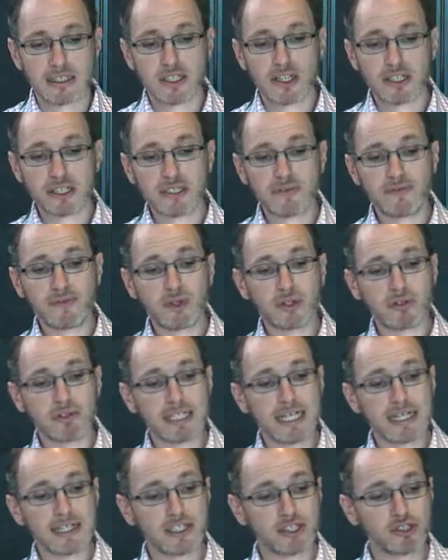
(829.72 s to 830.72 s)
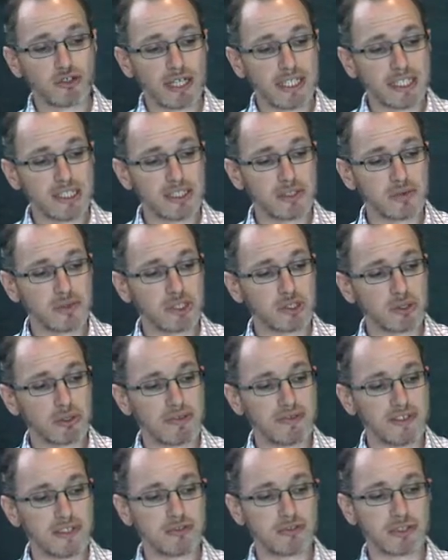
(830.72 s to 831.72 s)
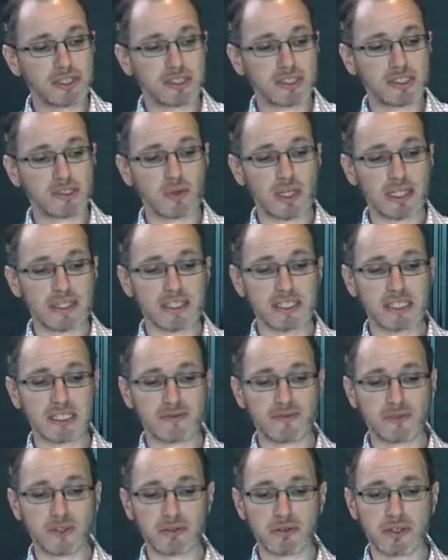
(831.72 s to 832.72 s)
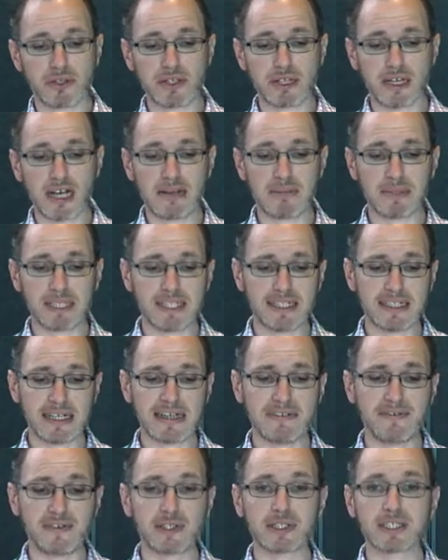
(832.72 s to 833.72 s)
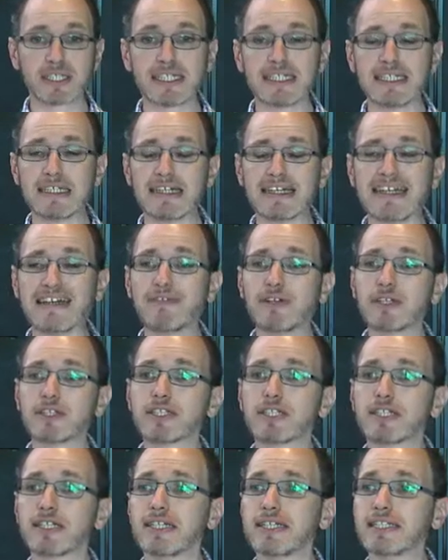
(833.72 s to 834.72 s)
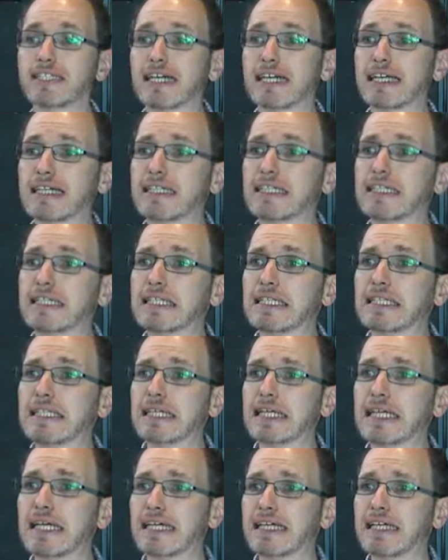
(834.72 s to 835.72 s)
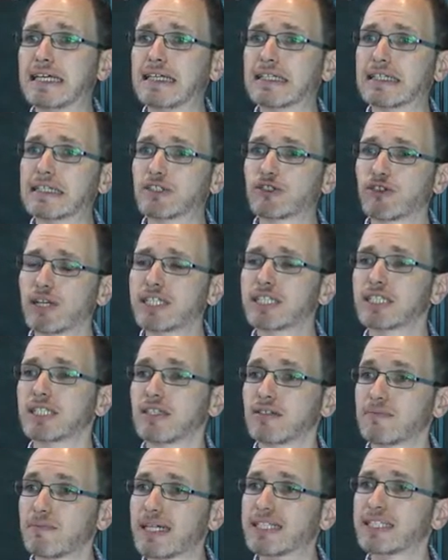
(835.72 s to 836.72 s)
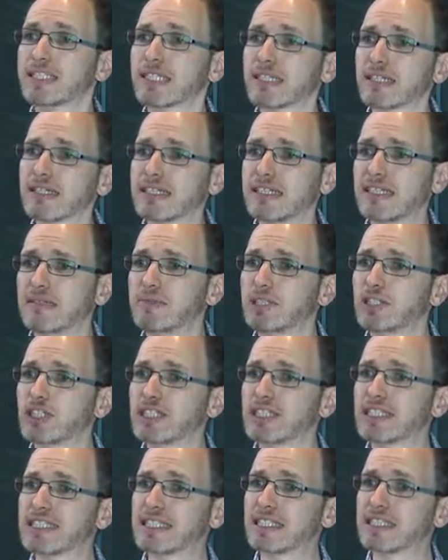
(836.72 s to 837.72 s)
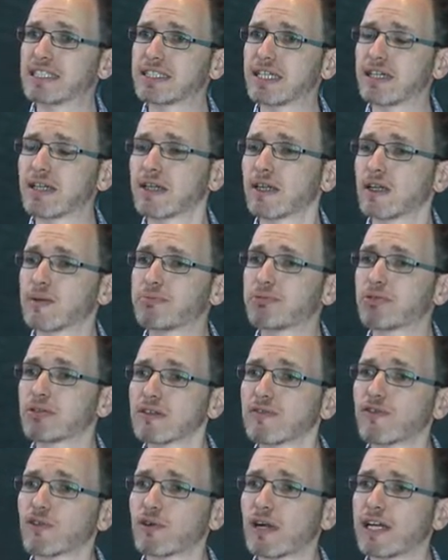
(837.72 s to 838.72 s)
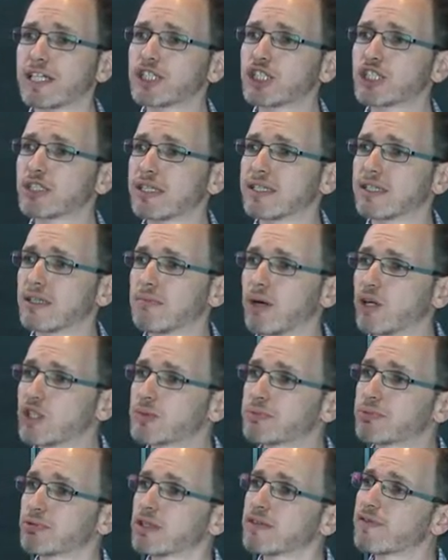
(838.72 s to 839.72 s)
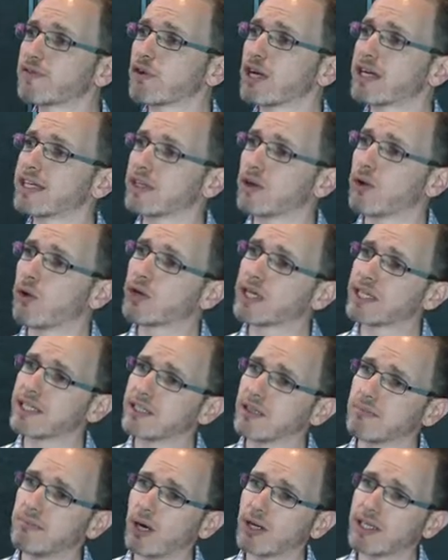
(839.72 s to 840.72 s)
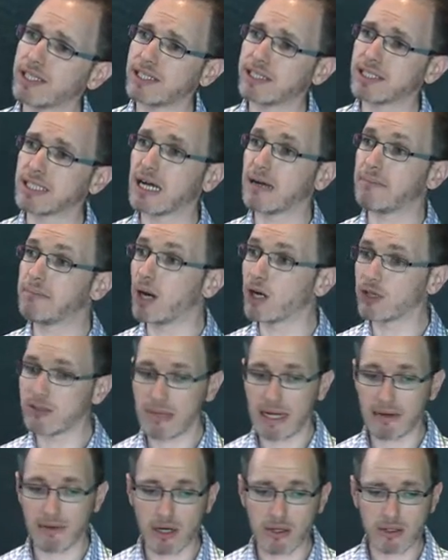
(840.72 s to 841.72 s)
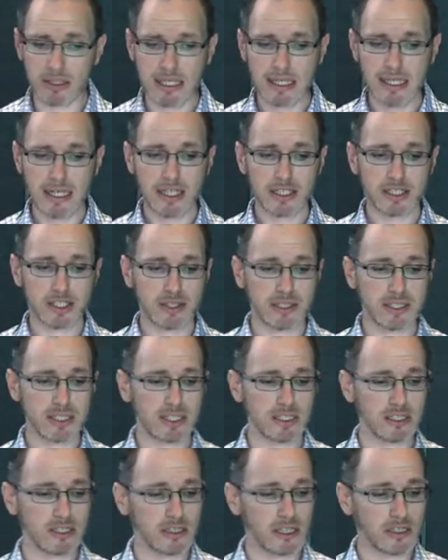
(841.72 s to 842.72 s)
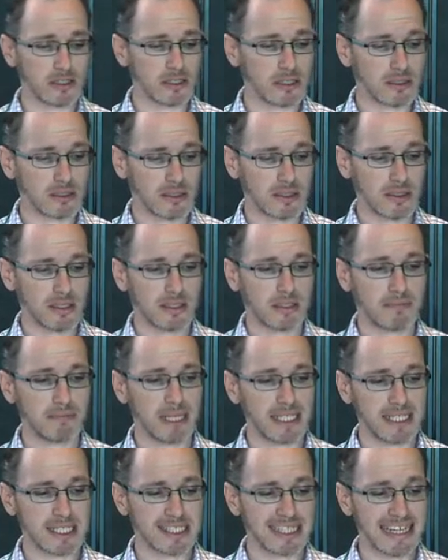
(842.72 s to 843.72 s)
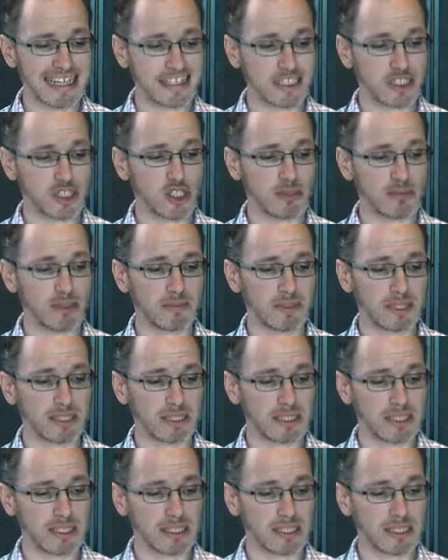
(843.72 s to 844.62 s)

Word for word: There's lots of fluorinated traces which are of interest as well. This is fluorothymidine, FLD, FLT is a, a tracer that basically images cellular proliferation, and the most proliferating organ in the body is our bone marrow. So this is not metastatic tumour, but